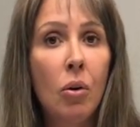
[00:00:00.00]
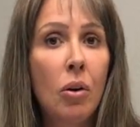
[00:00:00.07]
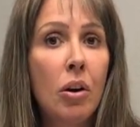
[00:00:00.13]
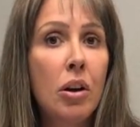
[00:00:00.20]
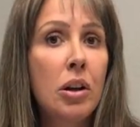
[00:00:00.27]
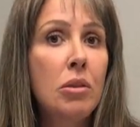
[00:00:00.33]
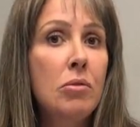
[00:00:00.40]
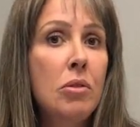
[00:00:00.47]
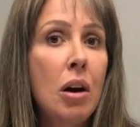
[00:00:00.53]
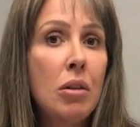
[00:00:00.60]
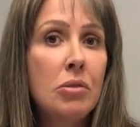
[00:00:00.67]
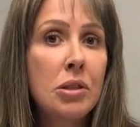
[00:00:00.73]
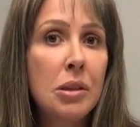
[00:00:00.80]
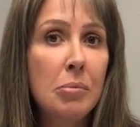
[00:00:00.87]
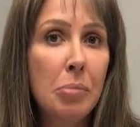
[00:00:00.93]
or you know
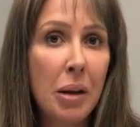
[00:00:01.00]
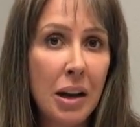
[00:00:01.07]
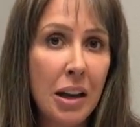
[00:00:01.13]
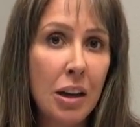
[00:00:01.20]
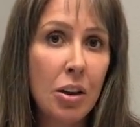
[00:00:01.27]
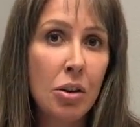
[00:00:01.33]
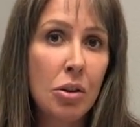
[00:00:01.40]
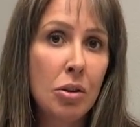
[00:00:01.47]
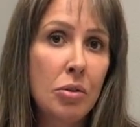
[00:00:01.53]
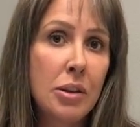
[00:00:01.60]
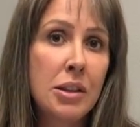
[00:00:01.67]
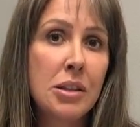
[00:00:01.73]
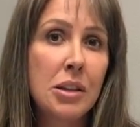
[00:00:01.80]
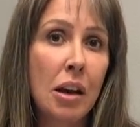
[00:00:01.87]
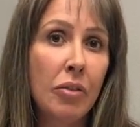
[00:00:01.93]
somebody who
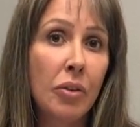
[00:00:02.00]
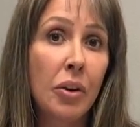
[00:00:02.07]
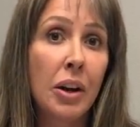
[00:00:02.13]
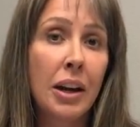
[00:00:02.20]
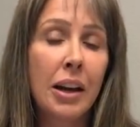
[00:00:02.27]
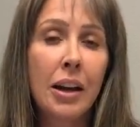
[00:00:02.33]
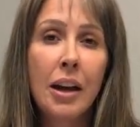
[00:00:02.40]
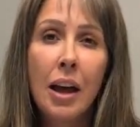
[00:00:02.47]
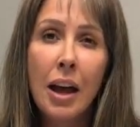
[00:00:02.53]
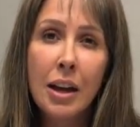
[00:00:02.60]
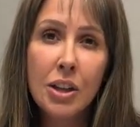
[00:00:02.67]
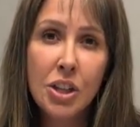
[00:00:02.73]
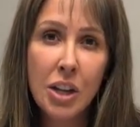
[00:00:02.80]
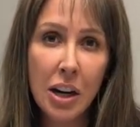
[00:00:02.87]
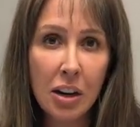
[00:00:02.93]
is suffering,
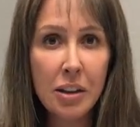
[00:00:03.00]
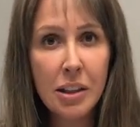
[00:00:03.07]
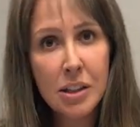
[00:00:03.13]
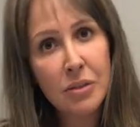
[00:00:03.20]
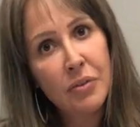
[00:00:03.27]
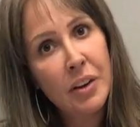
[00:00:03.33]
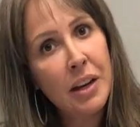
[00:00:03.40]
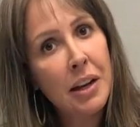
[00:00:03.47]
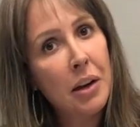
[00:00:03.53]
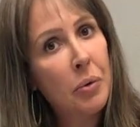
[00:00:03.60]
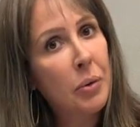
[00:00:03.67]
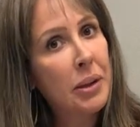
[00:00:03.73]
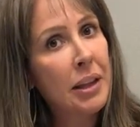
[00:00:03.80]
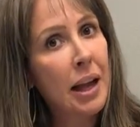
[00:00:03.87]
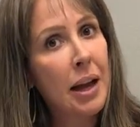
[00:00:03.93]
share this video
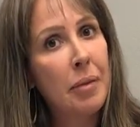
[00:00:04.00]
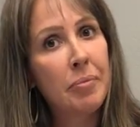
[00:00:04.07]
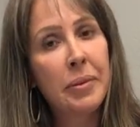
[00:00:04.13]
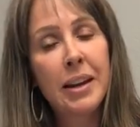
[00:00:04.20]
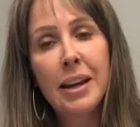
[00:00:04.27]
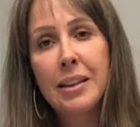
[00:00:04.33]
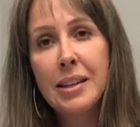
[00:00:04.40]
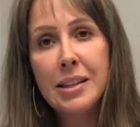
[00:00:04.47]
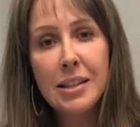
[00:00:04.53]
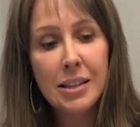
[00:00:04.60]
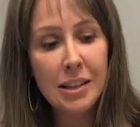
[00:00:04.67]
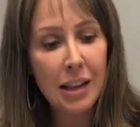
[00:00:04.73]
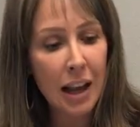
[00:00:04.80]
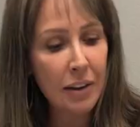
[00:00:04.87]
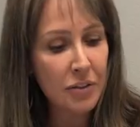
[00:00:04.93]
with them. This
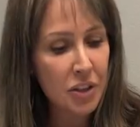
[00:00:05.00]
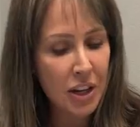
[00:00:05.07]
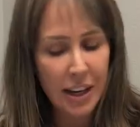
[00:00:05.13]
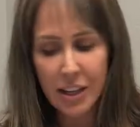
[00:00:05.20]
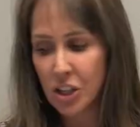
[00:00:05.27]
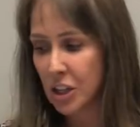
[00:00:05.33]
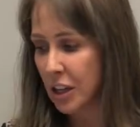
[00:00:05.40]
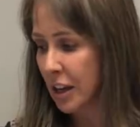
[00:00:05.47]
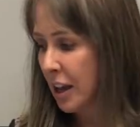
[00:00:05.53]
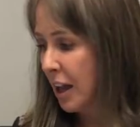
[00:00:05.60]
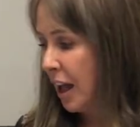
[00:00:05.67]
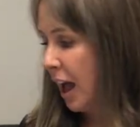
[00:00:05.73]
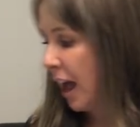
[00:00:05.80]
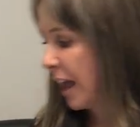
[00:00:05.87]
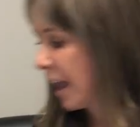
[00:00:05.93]
is life changing.
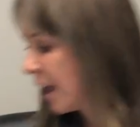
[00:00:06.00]
I